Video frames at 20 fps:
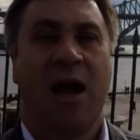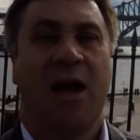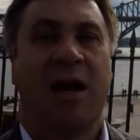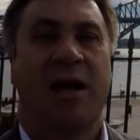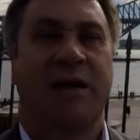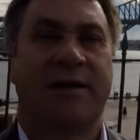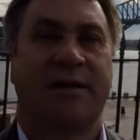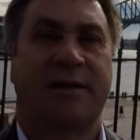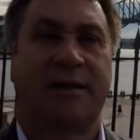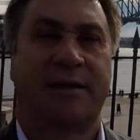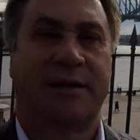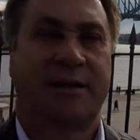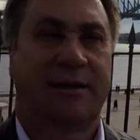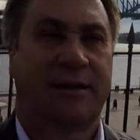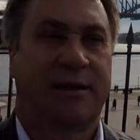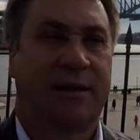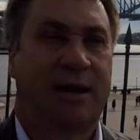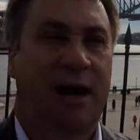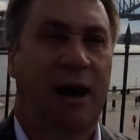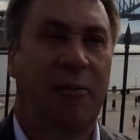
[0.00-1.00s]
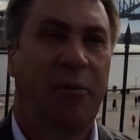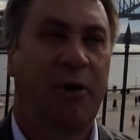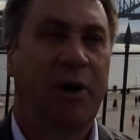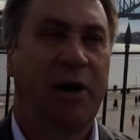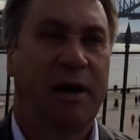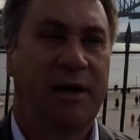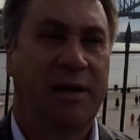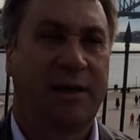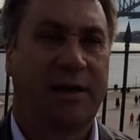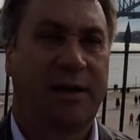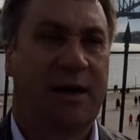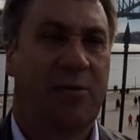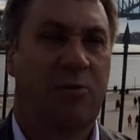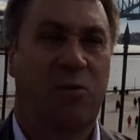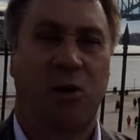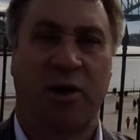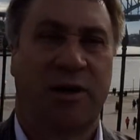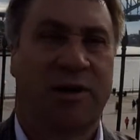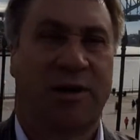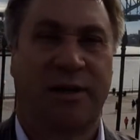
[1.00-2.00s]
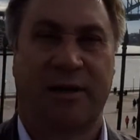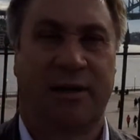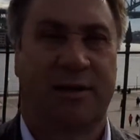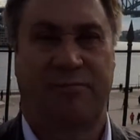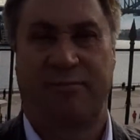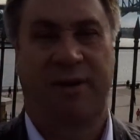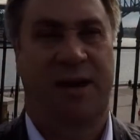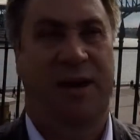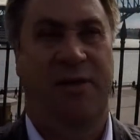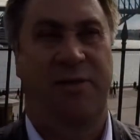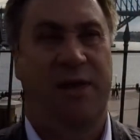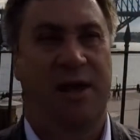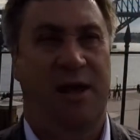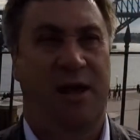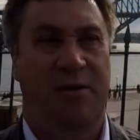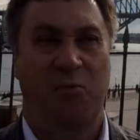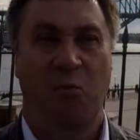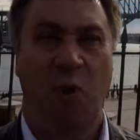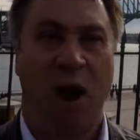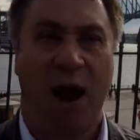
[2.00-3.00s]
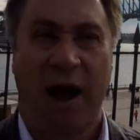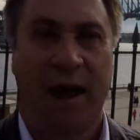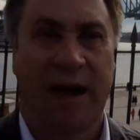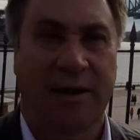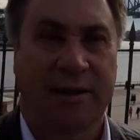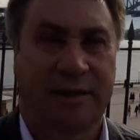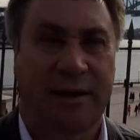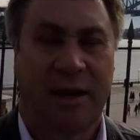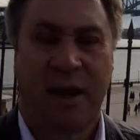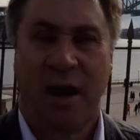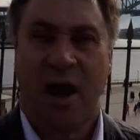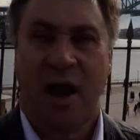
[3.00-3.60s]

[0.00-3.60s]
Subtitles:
his companies, he works in the warehouse,